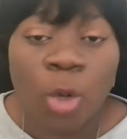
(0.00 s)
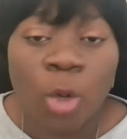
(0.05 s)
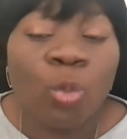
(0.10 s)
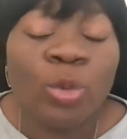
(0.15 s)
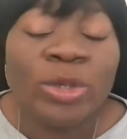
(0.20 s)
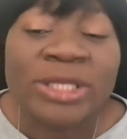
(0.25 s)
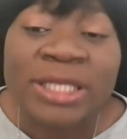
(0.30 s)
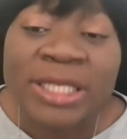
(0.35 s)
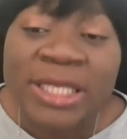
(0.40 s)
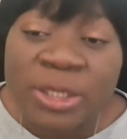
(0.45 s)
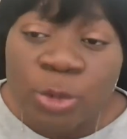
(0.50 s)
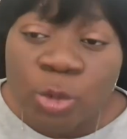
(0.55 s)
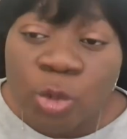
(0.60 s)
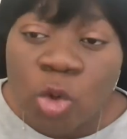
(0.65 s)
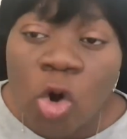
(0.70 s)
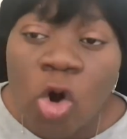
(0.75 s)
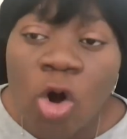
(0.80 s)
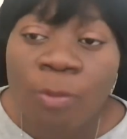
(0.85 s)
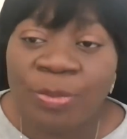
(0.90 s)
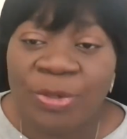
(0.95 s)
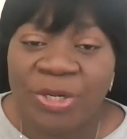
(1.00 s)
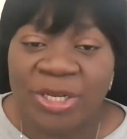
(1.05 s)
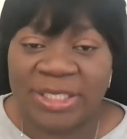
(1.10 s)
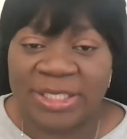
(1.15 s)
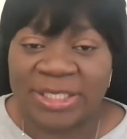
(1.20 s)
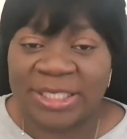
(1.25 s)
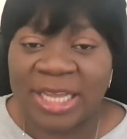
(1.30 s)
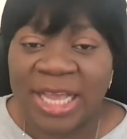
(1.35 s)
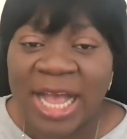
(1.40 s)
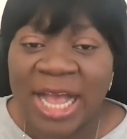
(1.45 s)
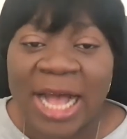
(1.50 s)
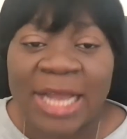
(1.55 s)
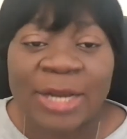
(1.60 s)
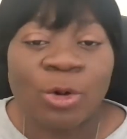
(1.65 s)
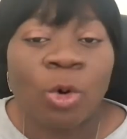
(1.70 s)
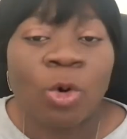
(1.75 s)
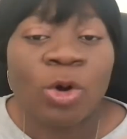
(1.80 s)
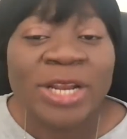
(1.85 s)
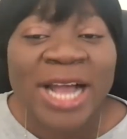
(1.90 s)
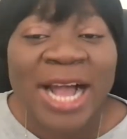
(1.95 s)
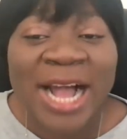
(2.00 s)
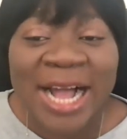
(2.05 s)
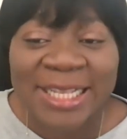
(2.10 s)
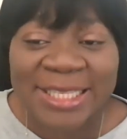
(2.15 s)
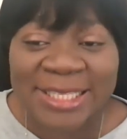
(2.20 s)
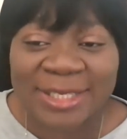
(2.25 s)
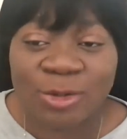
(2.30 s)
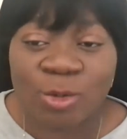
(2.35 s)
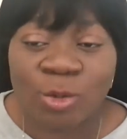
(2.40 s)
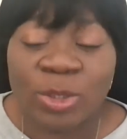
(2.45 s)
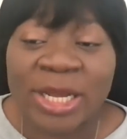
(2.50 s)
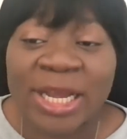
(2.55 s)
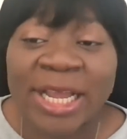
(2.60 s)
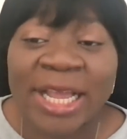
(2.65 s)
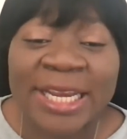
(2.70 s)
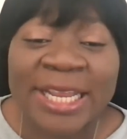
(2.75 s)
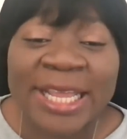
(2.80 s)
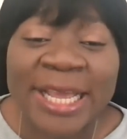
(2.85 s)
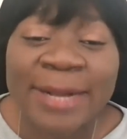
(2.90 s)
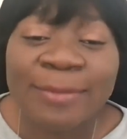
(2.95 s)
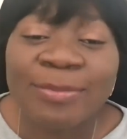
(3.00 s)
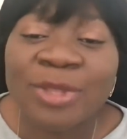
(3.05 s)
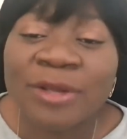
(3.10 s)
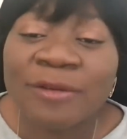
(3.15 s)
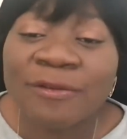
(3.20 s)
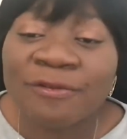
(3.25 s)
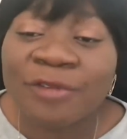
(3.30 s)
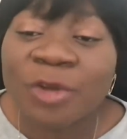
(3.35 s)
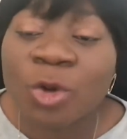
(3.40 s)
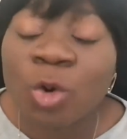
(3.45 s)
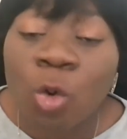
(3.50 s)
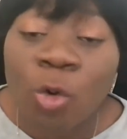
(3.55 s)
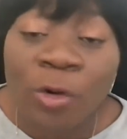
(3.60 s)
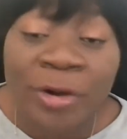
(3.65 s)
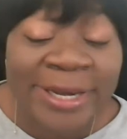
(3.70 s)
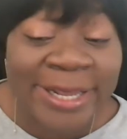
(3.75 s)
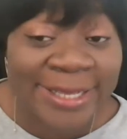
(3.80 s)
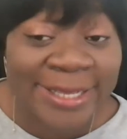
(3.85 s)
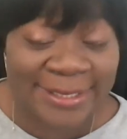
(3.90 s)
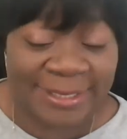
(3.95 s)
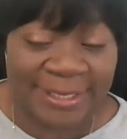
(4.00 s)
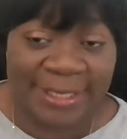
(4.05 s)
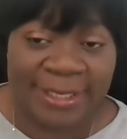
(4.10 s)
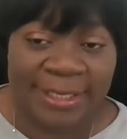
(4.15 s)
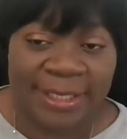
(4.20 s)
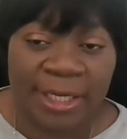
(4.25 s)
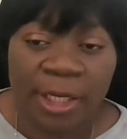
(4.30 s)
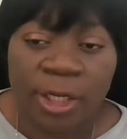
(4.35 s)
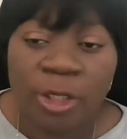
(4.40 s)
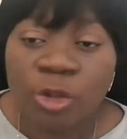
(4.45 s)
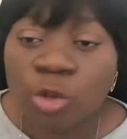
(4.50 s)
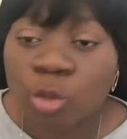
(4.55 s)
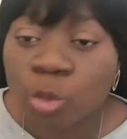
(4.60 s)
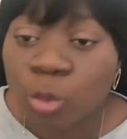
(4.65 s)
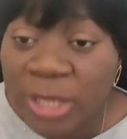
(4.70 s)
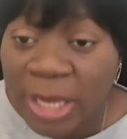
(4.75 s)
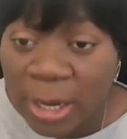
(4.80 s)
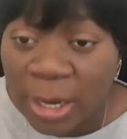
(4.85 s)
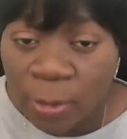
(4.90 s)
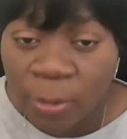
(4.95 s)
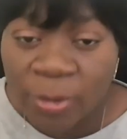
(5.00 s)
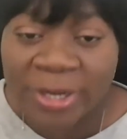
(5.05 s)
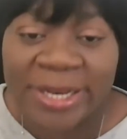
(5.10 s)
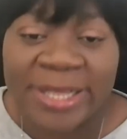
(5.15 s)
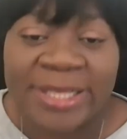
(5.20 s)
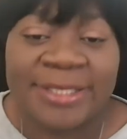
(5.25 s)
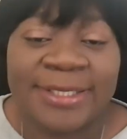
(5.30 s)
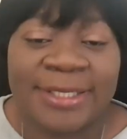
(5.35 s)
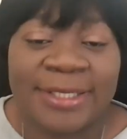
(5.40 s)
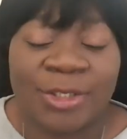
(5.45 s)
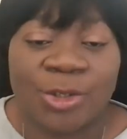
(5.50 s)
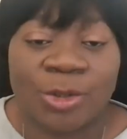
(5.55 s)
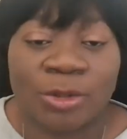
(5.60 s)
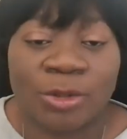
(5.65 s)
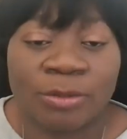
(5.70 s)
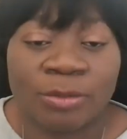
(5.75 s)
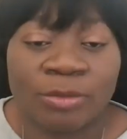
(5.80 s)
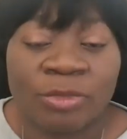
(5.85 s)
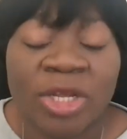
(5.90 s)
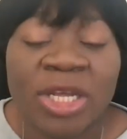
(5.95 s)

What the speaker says: with news updates and other articles that can help them feel connected to their organization.